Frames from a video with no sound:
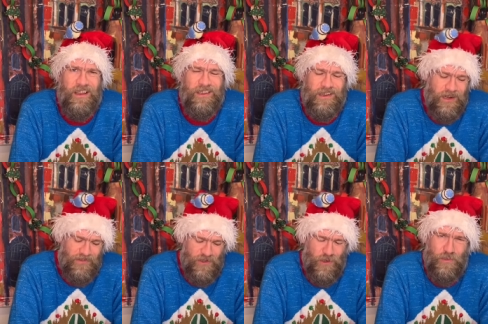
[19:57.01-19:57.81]
It's kind of
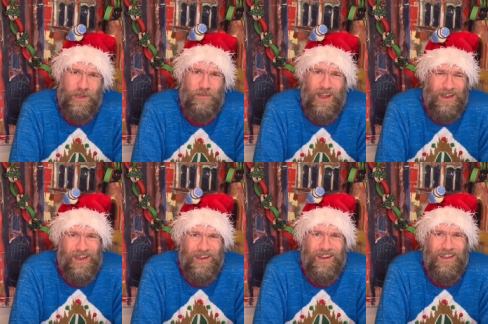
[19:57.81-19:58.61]
stupid, but I
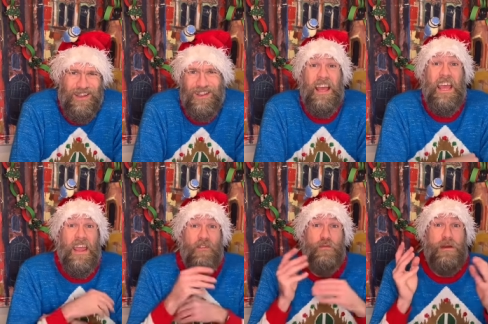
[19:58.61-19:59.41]
kind of like it.
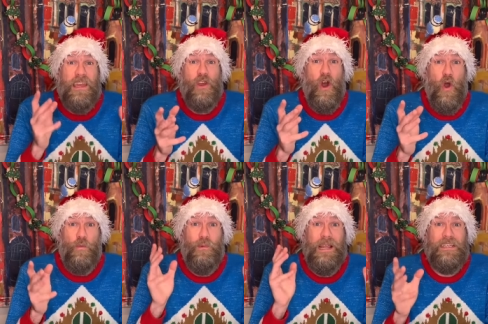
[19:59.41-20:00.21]
If you make your own,
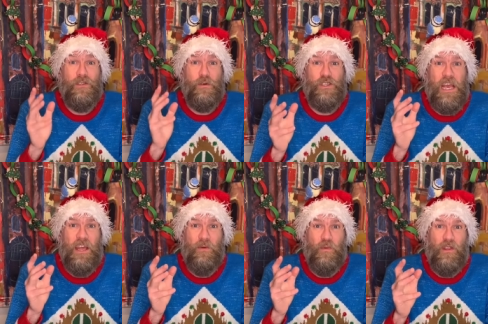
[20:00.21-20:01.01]
please do share
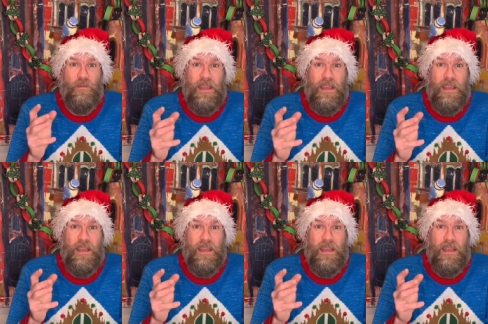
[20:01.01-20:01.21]
them with me,